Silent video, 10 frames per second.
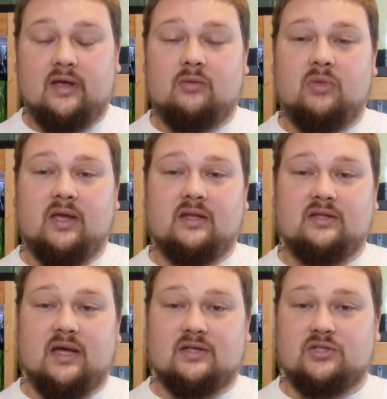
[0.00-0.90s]
and make
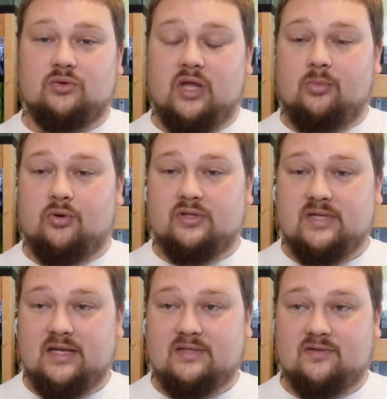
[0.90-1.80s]
it not so labor
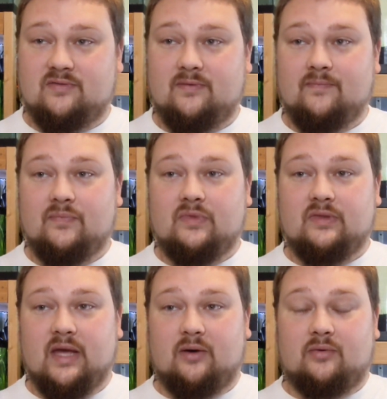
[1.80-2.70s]
intensive.
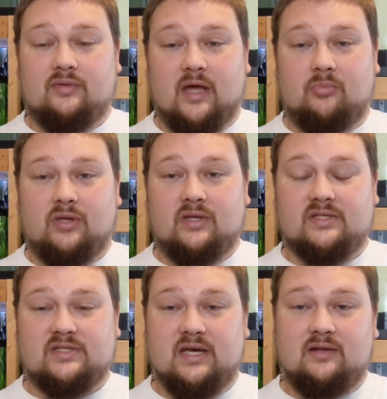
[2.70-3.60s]
Now, that being
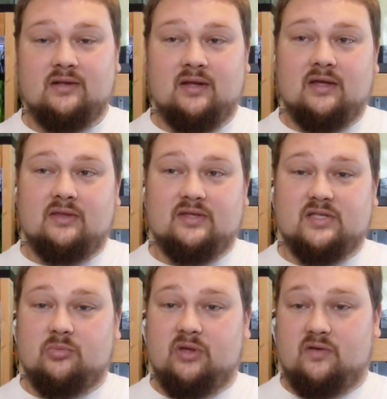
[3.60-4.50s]
said, this
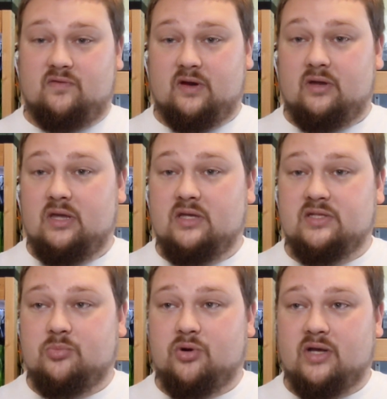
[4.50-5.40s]
can be a very
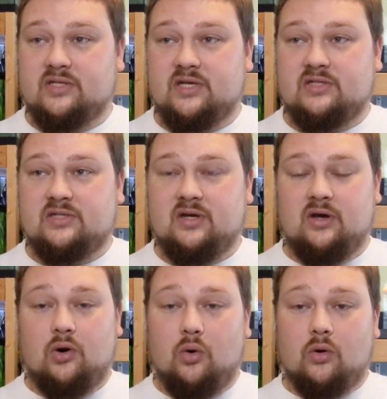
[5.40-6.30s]
easy process,
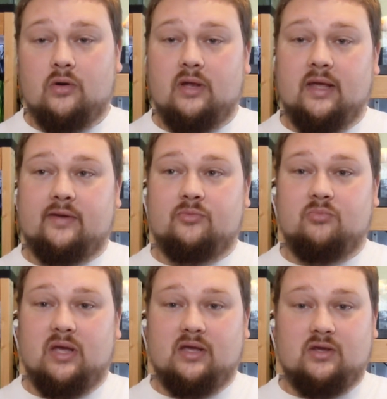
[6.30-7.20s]
or it could
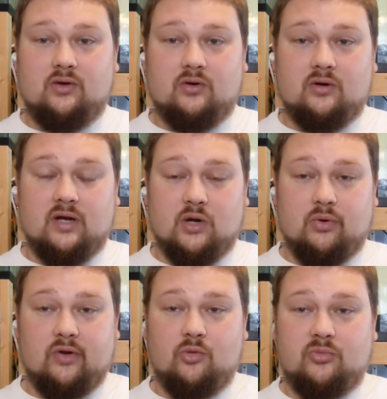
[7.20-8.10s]
make your
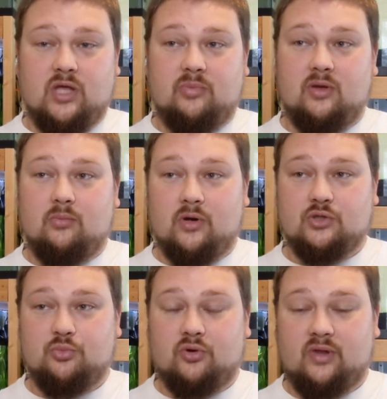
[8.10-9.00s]
aquarium keeping
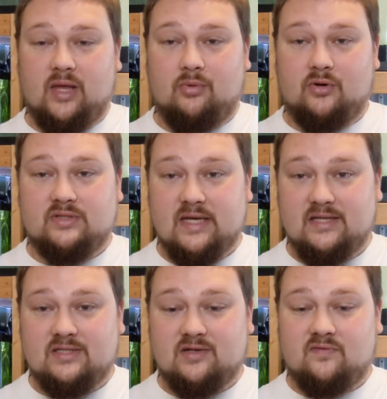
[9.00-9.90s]
much more labor
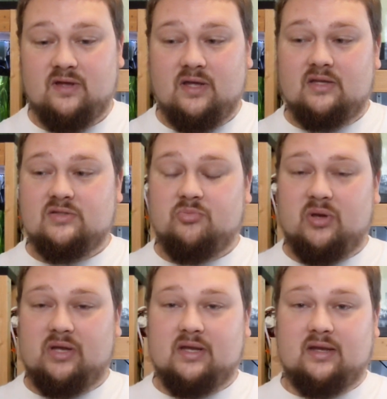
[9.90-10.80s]
intensive
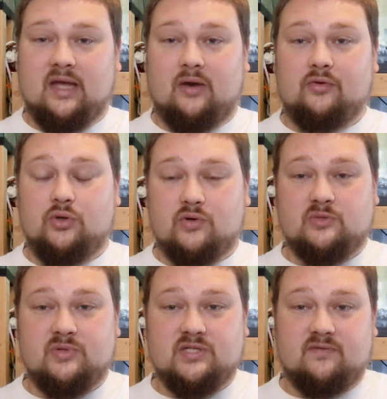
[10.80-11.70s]
depending on how your
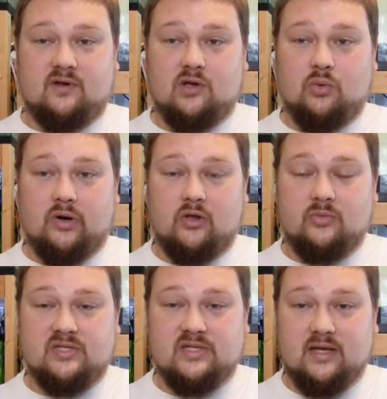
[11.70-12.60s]
specific aquarium
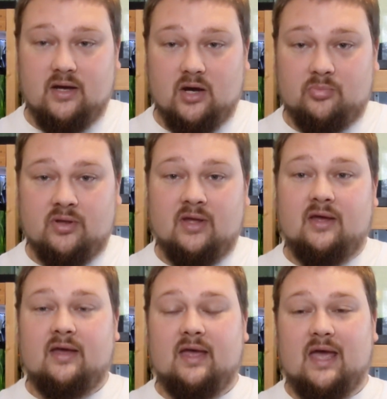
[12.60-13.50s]
is set up.
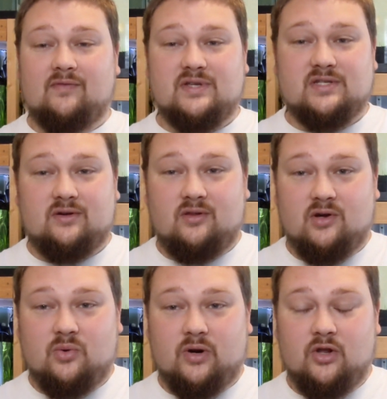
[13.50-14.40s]
Every single
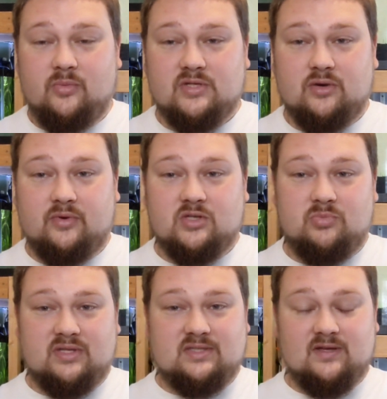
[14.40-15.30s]
aquarium is going to
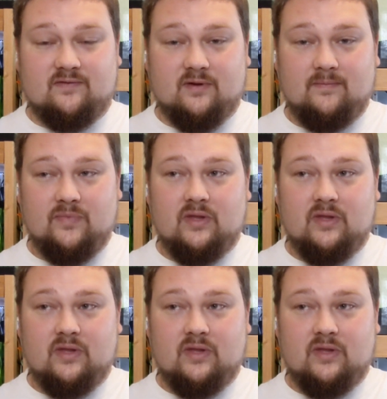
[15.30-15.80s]
be different